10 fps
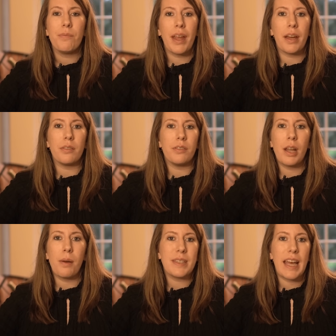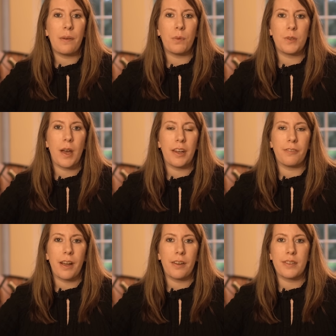Now, number 10 will turn
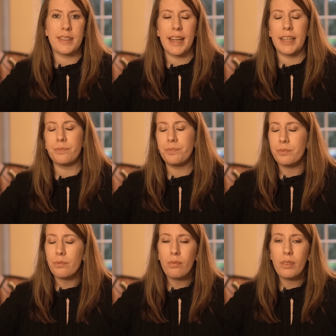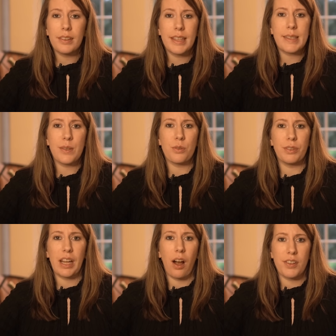around and say, these seats were
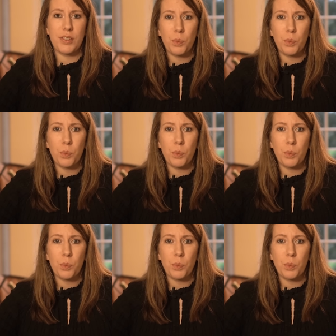really hard to